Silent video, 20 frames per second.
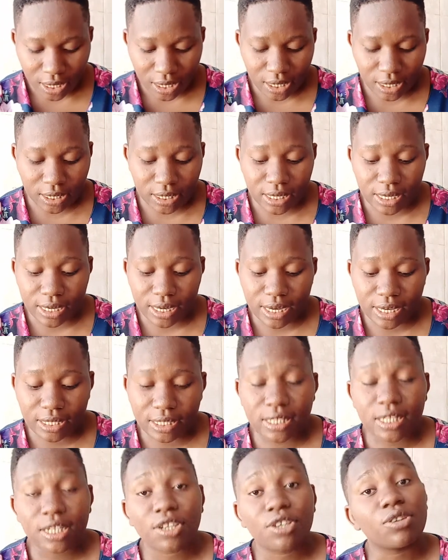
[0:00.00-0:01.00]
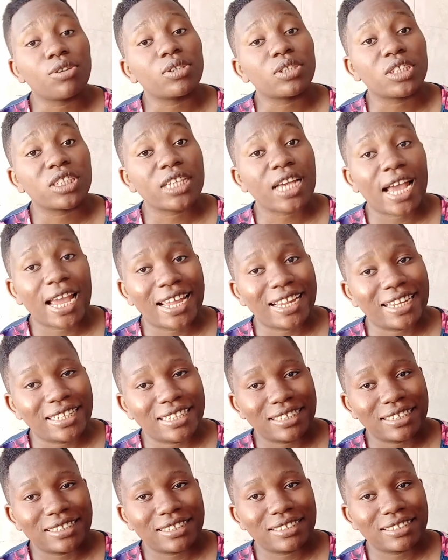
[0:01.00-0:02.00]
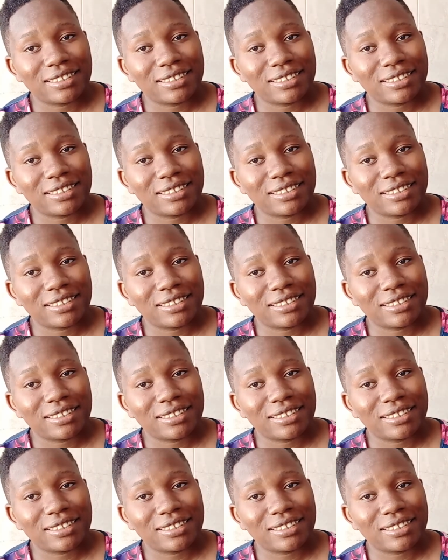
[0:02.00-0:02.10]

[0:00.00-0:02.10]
in raising your child.